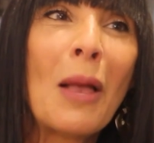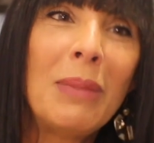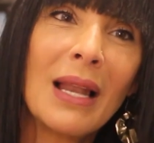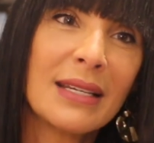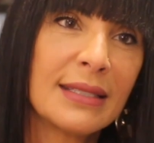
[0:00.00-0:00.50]
a
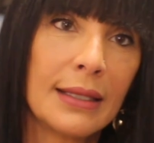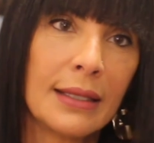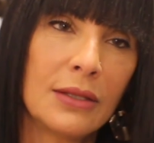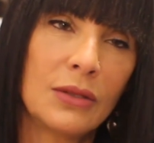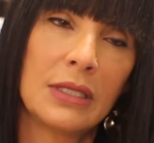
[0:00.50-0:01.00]

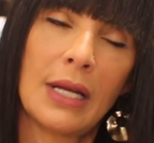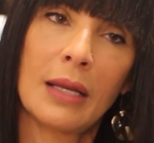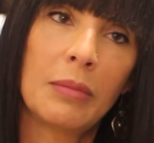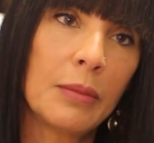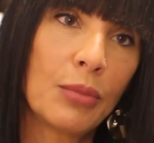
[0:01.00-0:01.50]
blessing to see
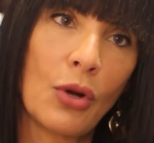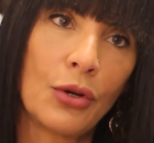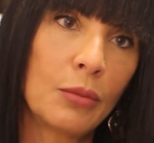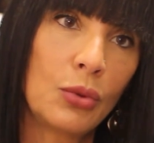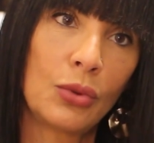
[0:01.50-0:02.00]
like people
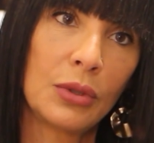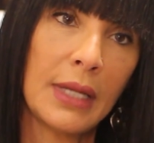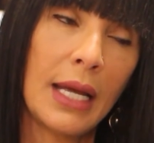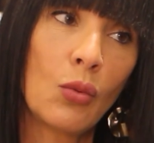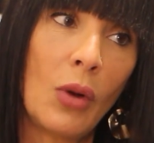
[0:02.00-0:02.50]
on
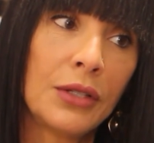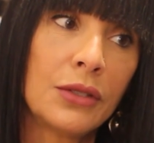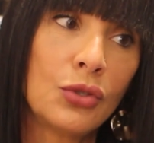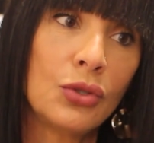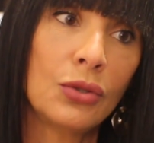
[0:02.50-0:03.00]
board and
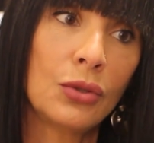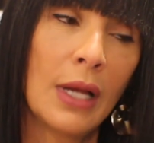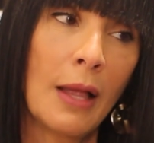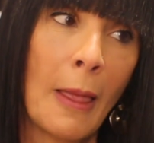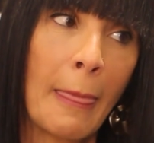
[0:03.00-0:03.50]
want to
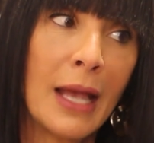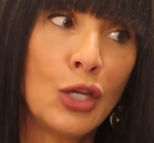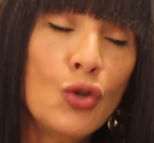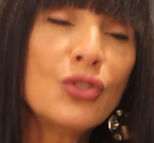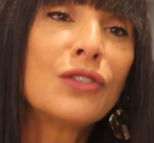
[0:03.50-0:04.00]

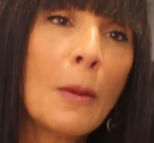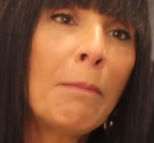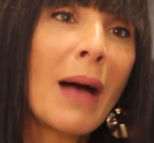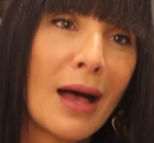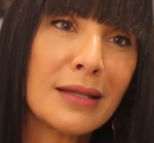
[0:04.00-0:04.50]
use the
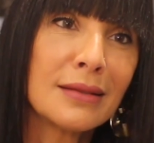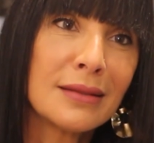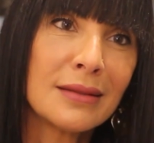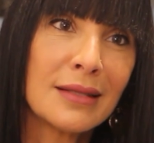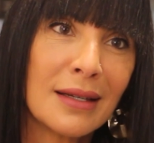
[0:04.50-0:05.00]

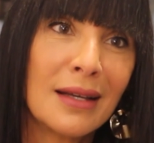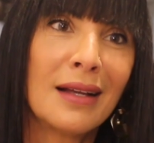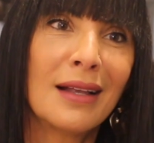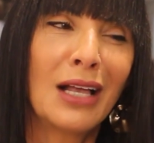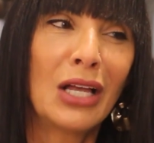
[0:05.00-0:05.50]
past
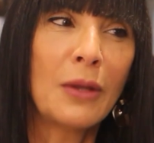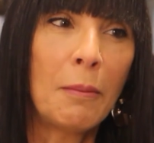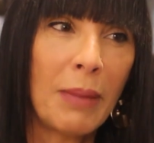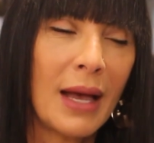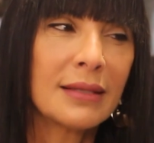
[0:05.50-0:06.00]

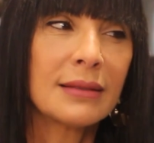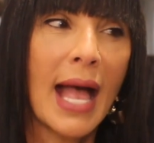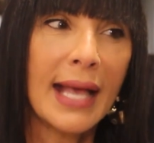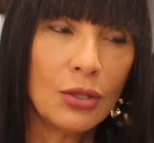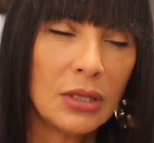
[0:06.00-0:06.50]

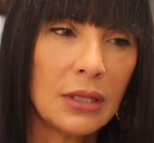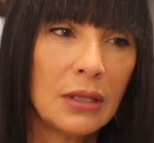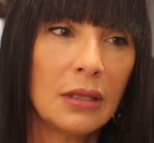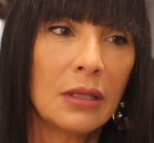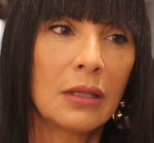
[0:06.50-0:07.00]

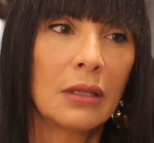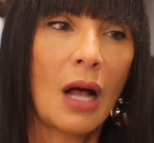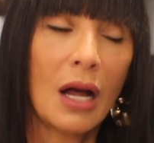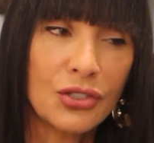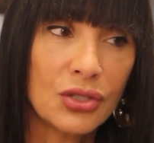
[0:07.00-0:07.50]
agony,
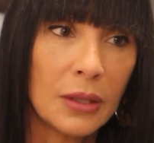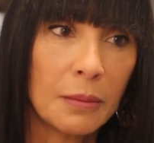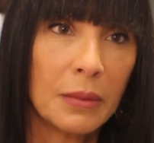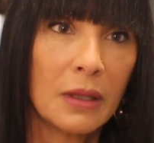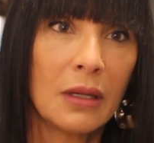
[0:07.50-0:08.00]

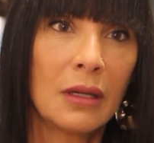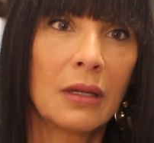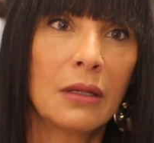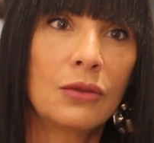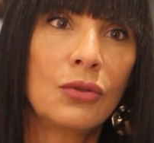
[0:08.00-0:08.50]
hardship,
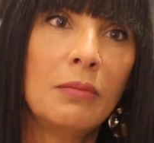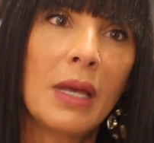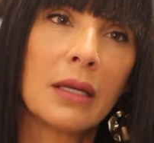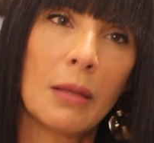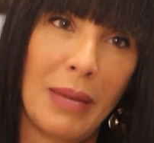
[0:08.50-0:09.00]
to
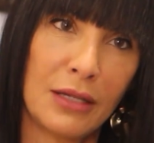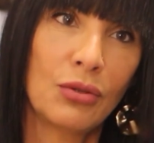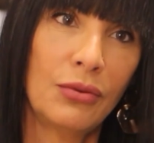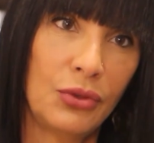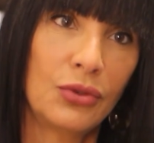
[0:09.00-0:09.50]
make a
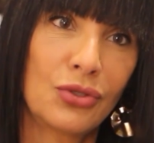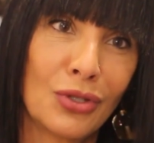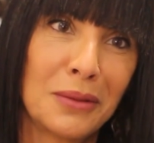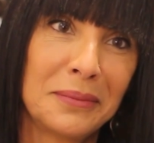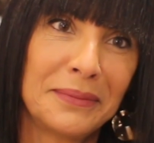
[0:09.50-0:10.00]
better future.